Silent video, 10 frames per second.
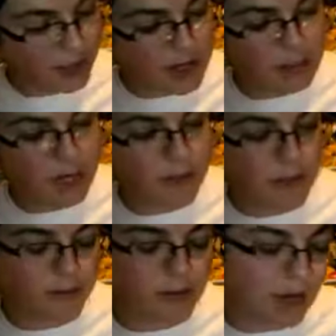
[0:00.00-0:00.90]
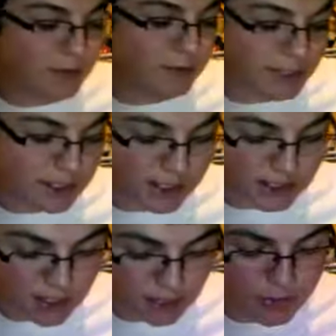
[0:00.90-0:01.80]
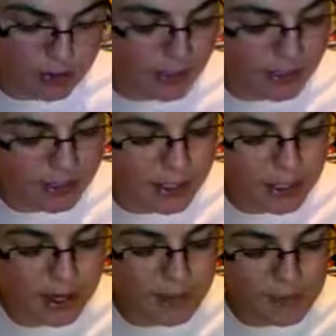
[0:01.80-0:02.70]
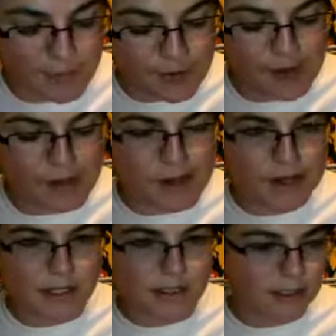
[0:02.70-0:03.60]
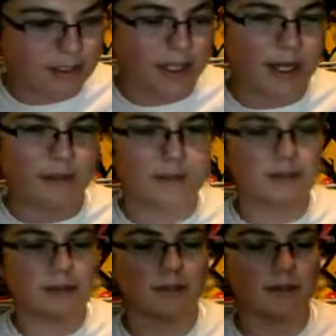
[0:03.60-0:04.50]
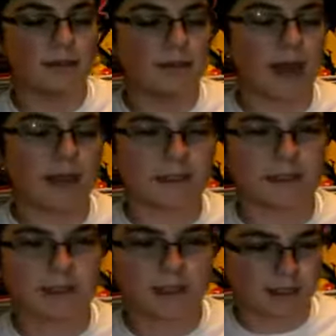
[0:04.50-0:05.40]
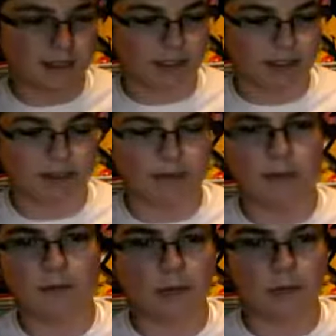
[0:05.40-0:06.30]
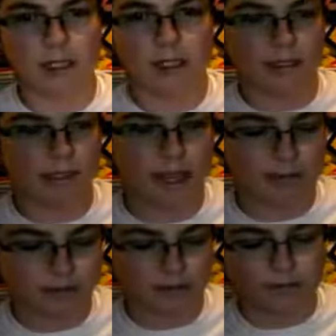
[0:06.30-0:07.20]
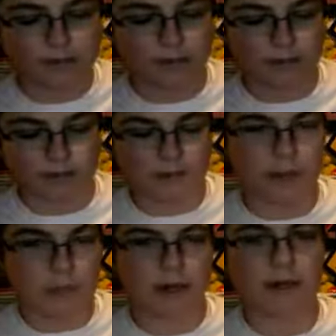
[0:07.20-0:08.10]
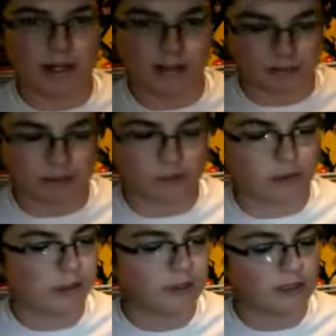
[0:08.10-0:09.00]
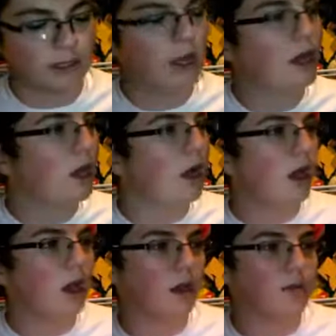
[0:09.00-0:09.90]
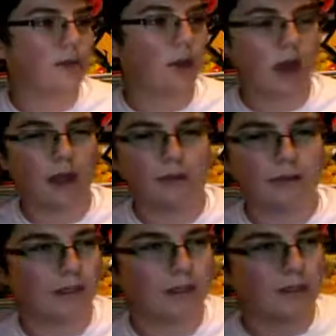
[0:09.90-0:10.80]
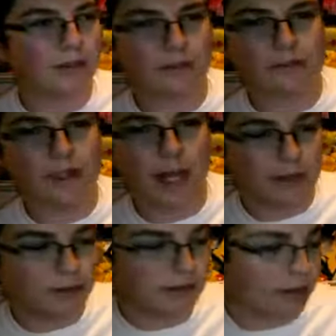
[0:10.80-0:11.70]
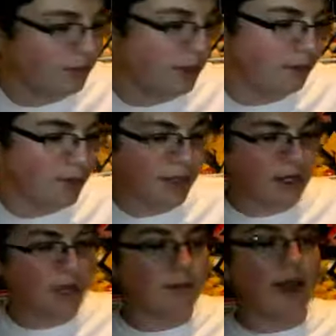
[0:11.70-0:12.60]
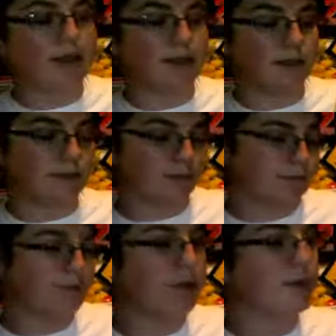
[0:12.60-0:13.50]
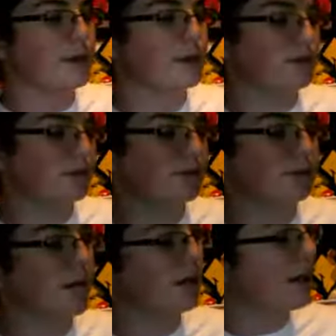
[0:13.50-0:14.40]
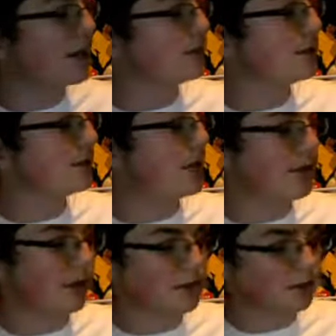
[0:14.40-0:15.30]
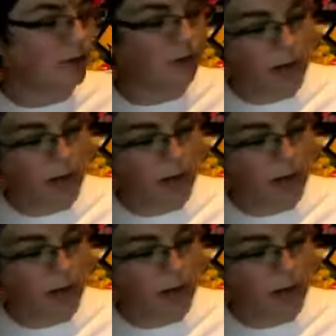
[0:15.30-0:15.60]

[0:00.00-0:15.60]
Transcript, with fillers: it's in great shape. The only problem is it didn't come with like the um, like the innards of the box, like the like the, the molding that the console fits in. So if I put it in here, it's just loose. Um, so I'll have to finagle something up. But box is in pretty much fantastic shape. You know, it's